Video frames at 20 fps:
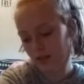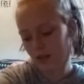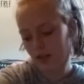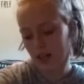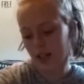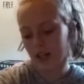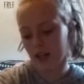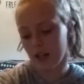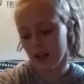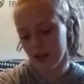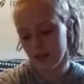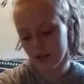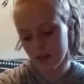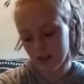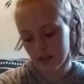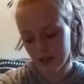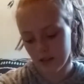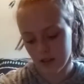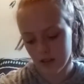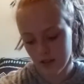Then I got
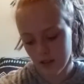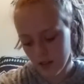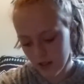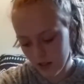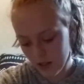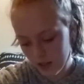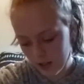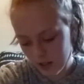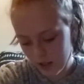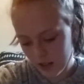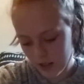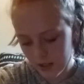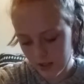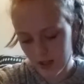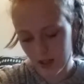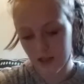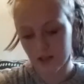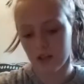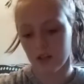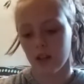
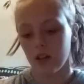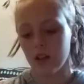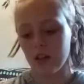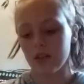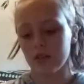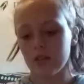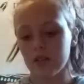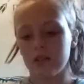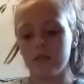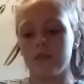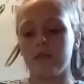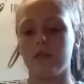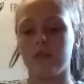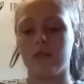index cards.